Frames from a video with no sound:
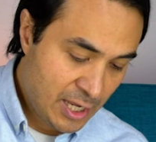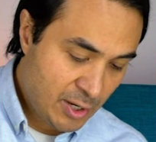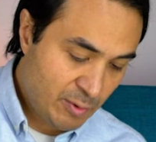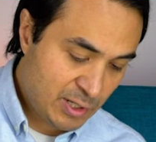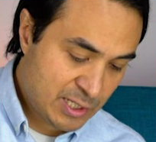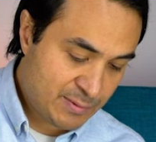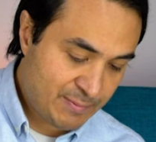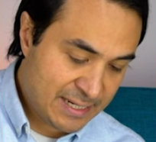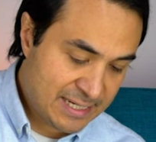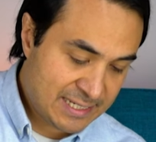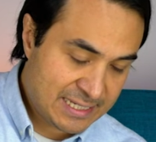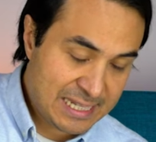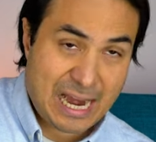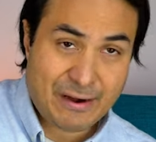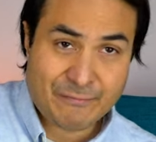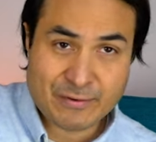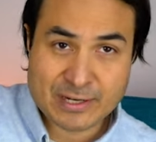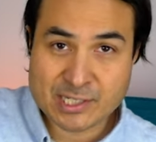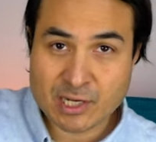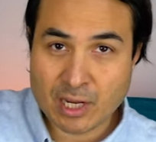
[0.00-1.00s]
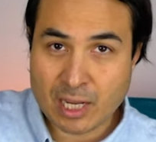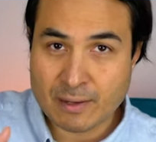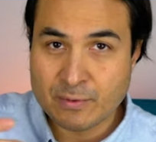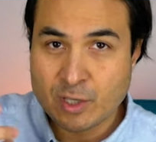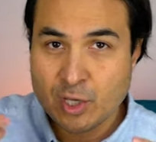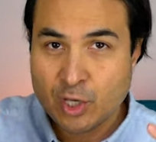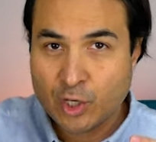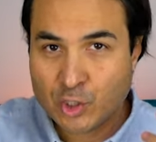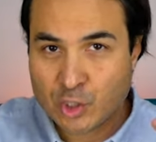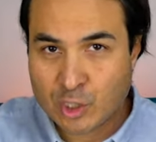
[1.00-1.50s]
which means that every
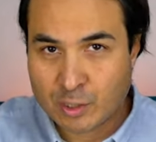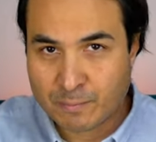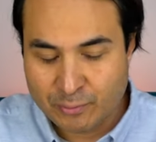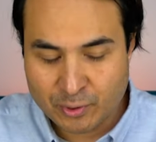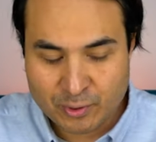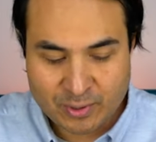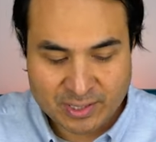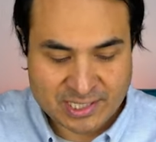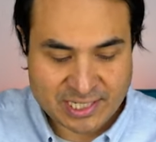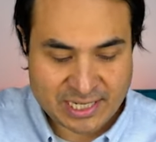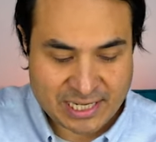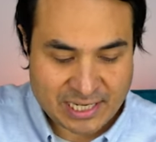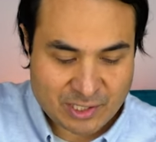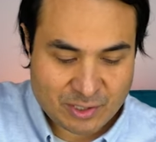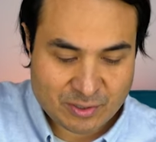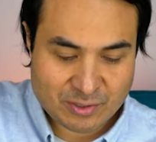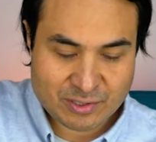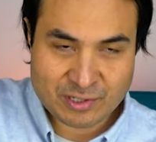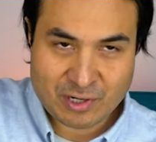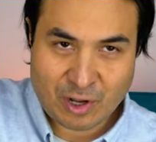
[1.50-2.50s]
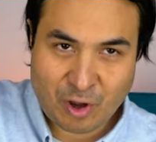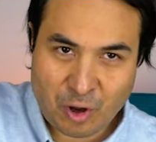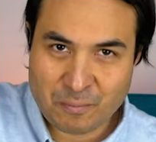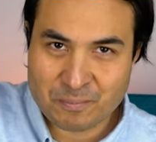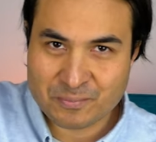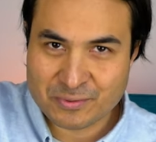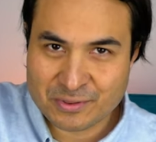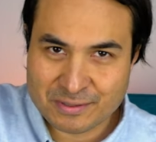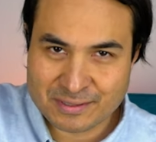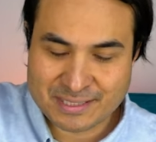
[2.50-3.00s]
time you brew a tea, you can
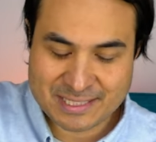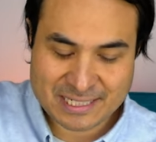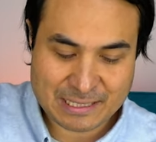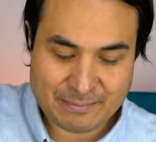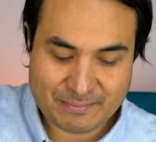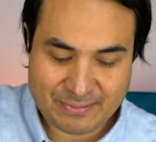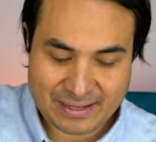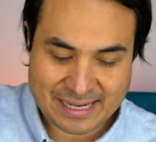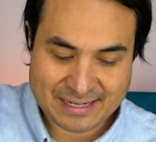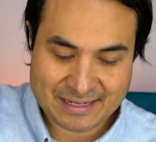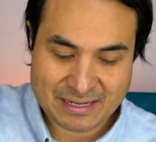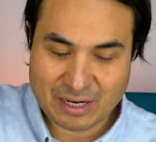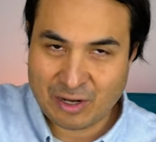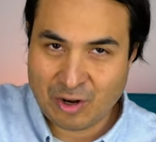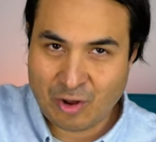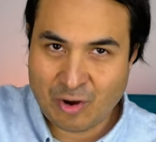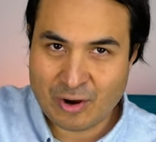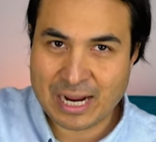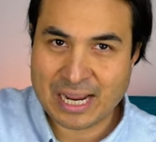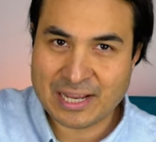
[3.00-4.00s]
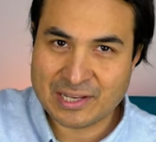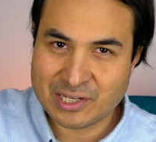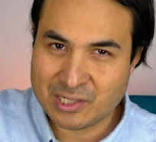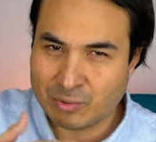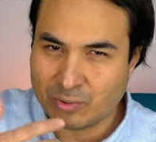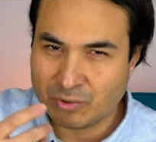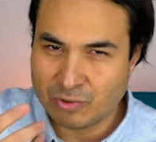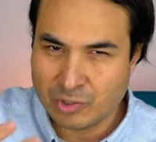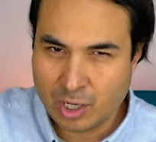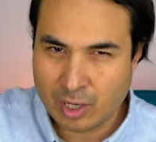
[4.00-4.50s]
hop the tea pet along and you
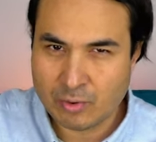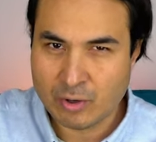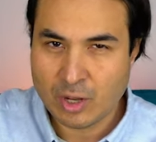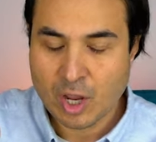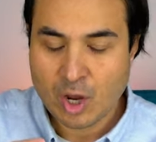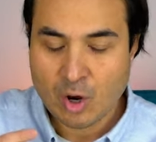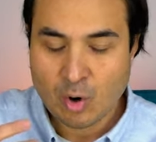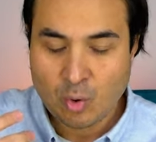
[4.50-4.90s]
will know,